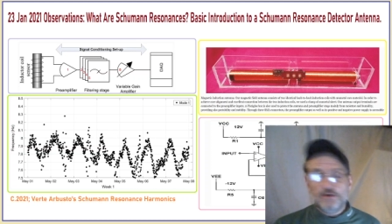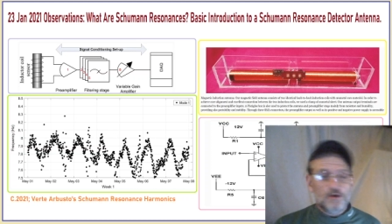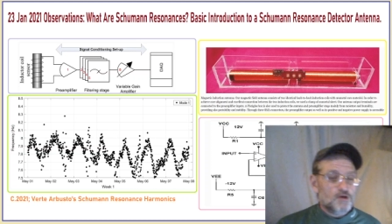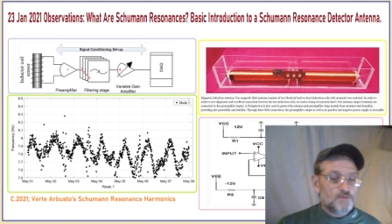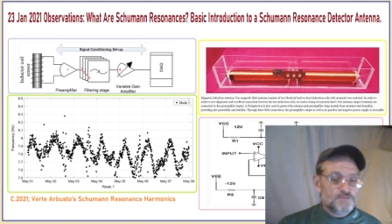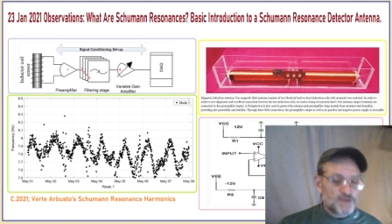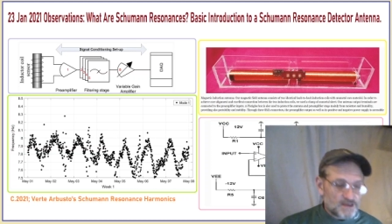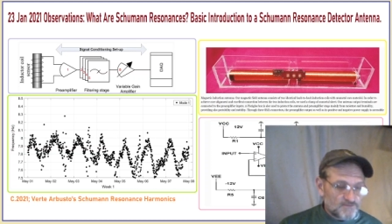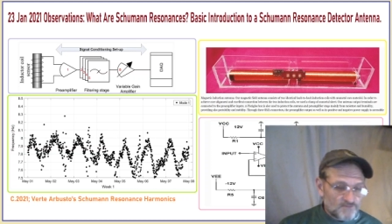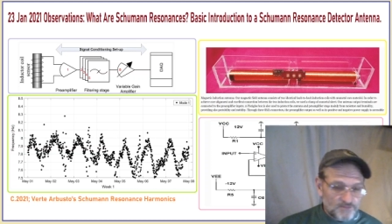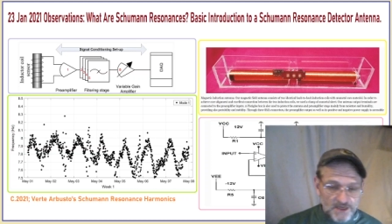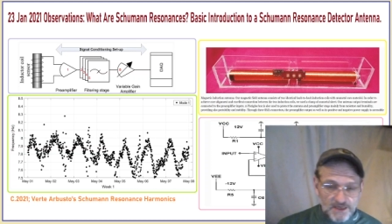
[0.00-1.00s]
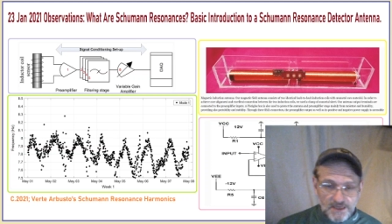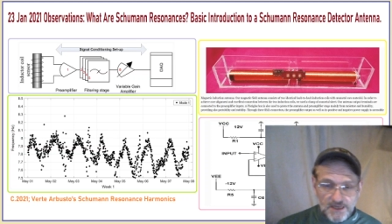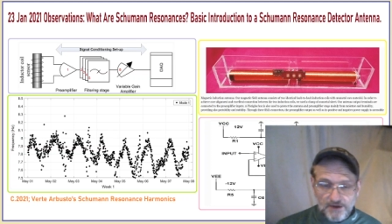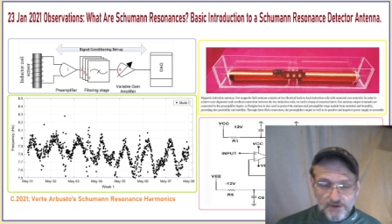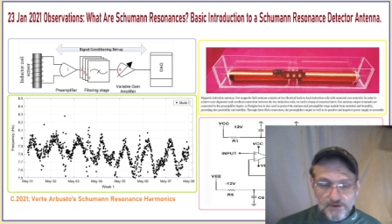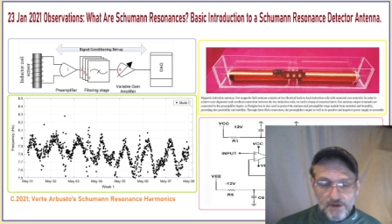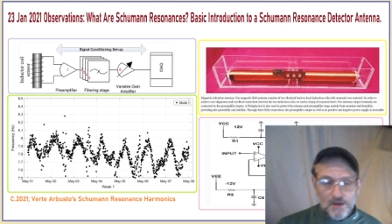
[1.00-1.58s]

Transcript: Um, thank you for being here.